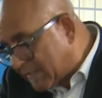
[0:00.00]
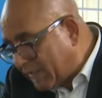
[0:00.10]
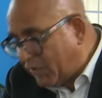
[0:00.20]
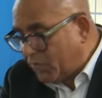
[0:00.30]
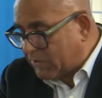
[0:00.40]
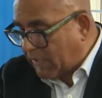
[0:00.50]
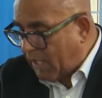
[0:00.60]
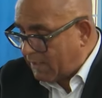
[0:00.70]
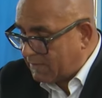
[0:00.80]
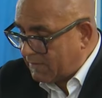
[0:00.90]

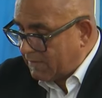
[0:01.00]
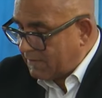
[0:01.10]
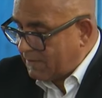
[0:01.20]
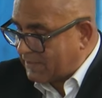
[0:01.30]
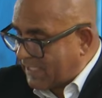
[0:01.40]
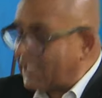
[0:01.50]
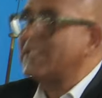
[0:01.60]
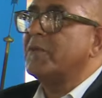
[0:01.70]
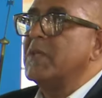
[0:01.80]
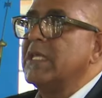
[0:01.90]
prosecutor
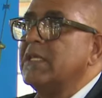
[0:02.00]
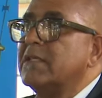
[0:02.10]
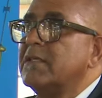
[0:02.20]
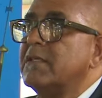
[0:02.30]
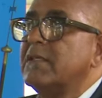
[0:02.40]
said to me